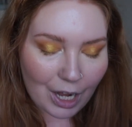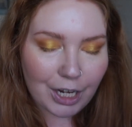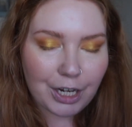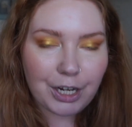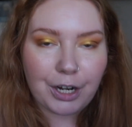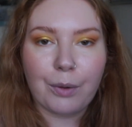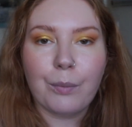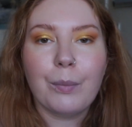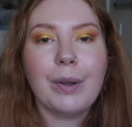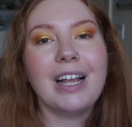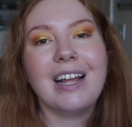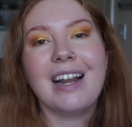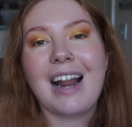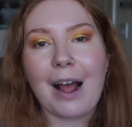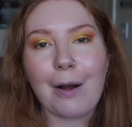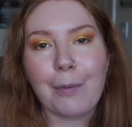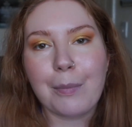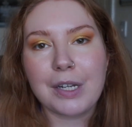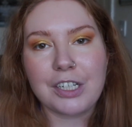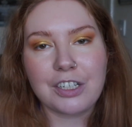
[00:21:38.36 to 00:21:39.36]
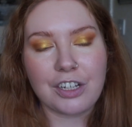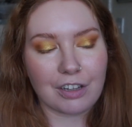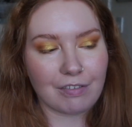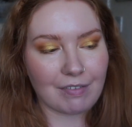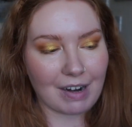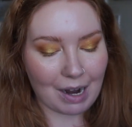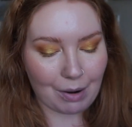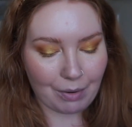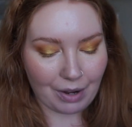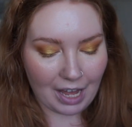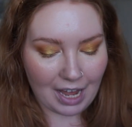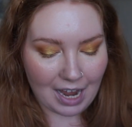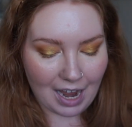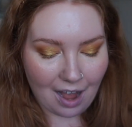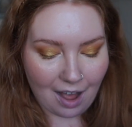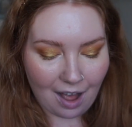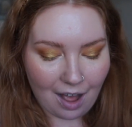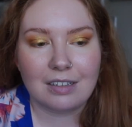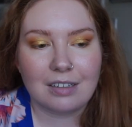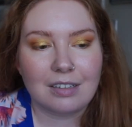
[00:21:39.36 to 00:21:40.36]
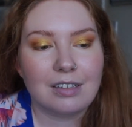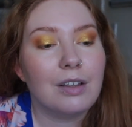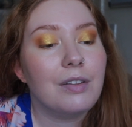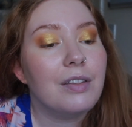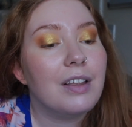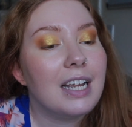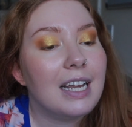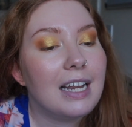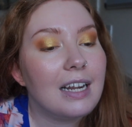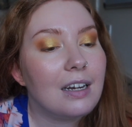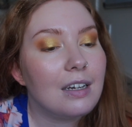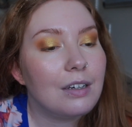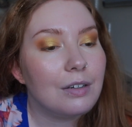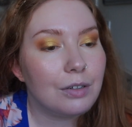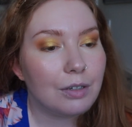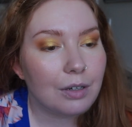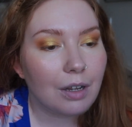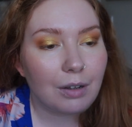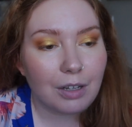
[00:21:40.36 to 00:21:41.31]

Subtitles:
you know, we can help each other out here, so that England,